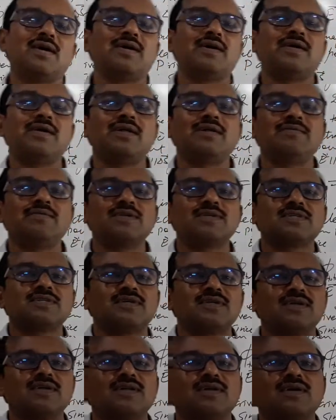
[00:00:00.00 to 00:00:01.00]

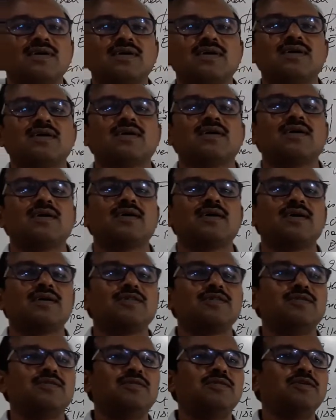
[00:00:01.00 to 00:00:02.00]
derivation,
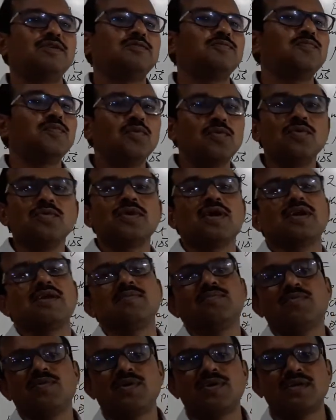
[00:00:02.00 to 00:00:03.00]
these both are
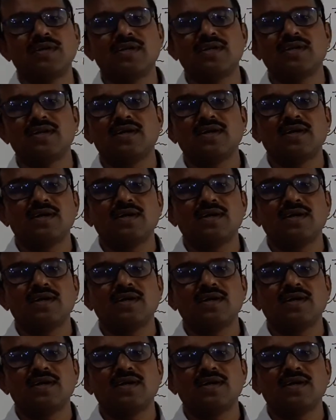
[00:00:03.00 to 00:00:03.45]
important.